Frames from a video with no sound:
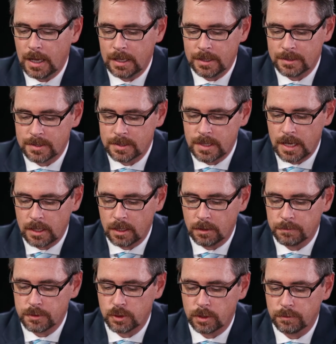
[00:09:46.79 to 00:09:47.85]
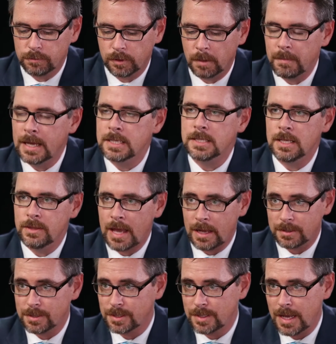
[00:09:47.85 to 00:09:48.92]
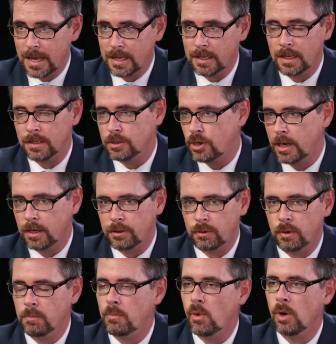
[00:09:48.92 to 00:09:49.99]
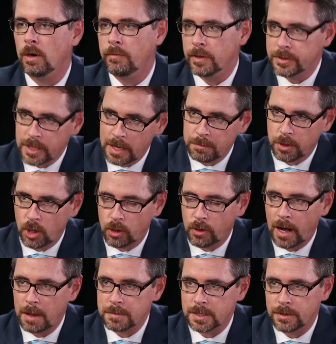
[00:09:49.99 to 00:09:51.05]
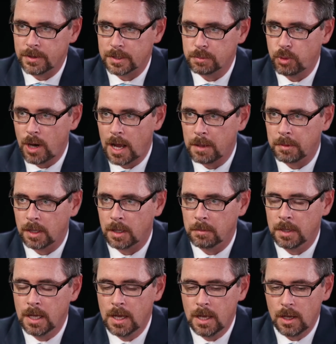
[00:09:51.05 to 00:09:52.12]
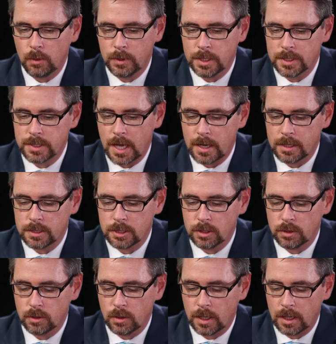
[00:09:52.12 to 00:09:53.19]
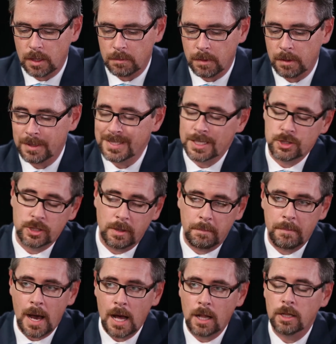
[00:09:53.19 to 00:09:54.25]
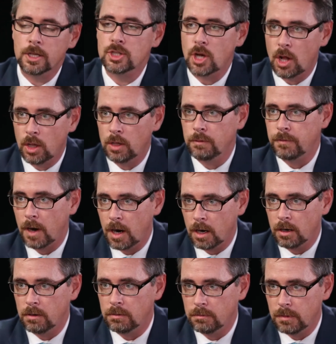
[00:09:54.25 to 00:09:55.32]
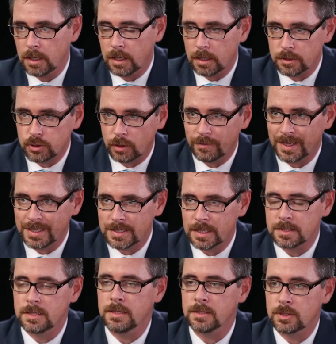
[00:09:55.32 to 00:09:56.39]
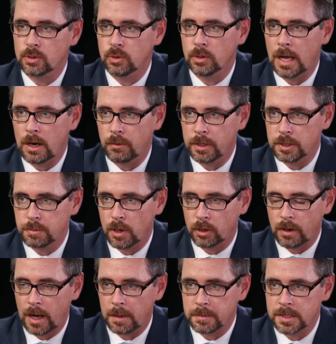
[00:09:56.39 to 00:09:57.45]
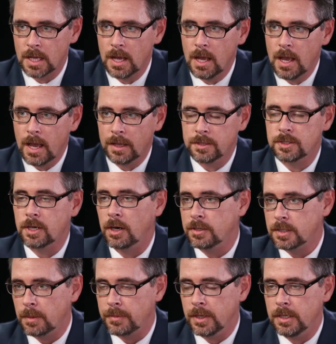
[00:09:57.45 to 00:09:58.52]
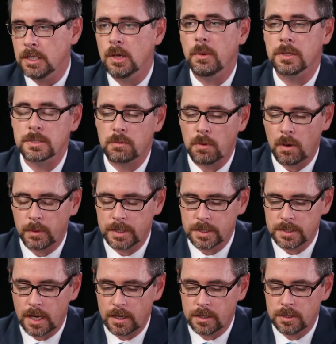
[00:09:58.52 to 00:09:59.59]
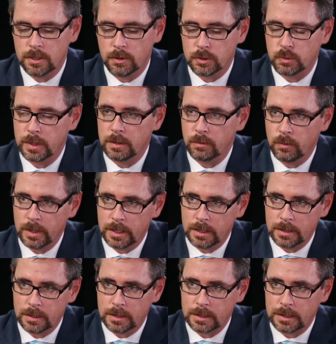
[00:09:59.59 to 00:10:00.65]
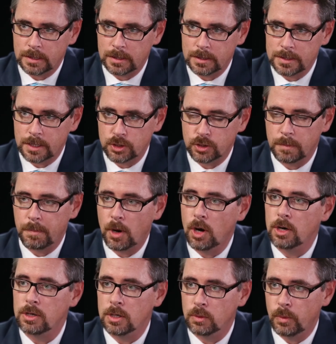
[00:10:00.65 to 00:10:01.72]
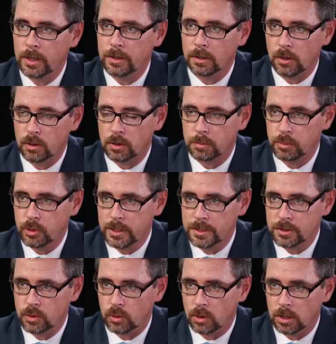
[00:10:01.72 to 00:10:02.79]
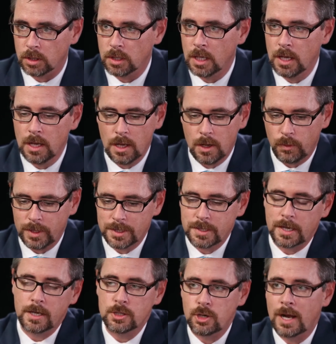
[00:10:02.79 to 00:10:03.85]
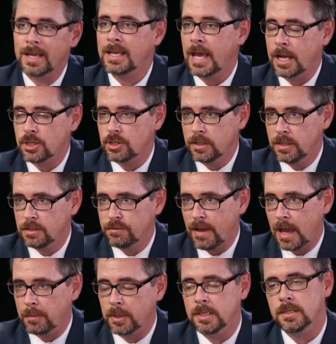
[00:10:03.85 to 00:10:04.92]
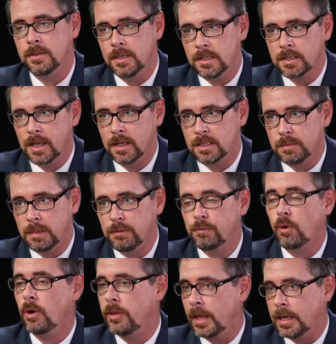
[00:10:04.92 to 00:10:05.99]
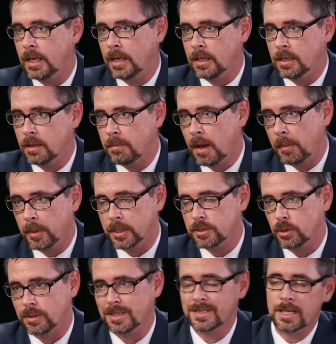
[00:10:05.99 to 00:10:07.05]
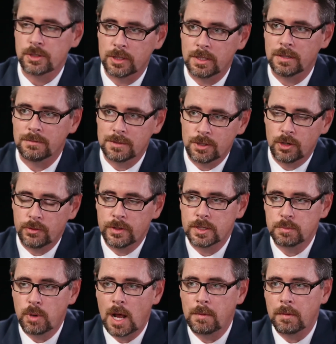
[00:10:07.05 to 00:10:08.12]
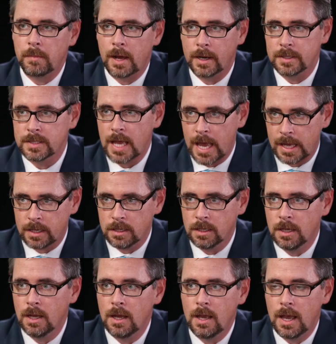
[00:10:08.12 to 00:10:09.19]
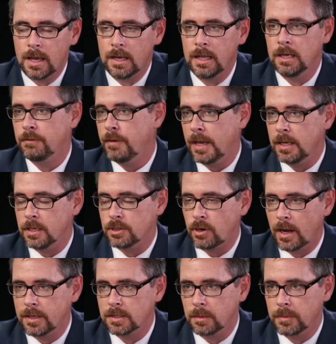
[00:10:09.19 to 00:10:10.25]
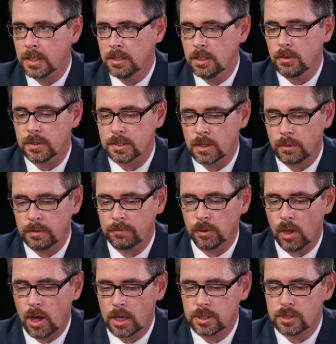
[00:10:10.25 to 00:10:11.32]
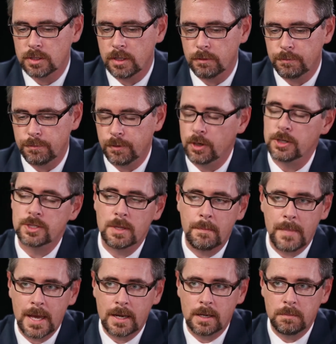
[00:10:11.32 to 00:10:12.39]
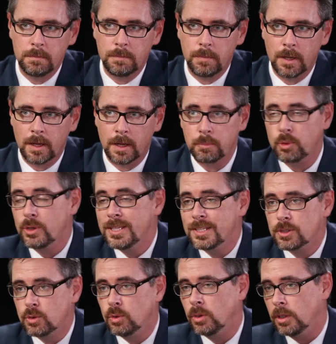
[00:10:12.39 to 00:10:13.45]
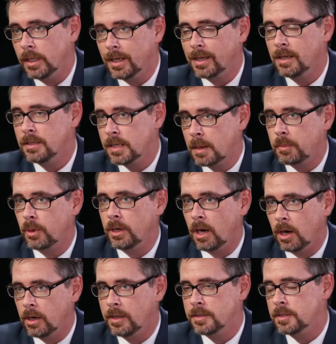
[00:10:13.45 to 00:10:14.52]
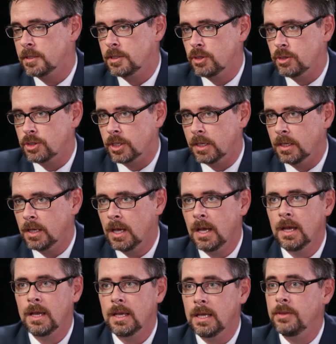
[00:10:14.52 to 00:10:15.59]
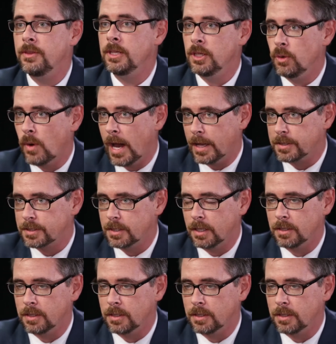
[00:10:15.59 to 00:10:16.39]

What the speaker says: And instead of sort of lamenting that state and trying to throw more of the same programs at this problem, we decided to essentially abolish all of our sort of existing school outreach programs and start something new. And so what we decided to do is we essentially partnered with a local preschool. We decided to try and catch these families and these kids before they get into the public schools, essentially to turn this problem on its head and innovate and try something new. And so we've launched the first embedded preschool at a contemporary art institution in the US.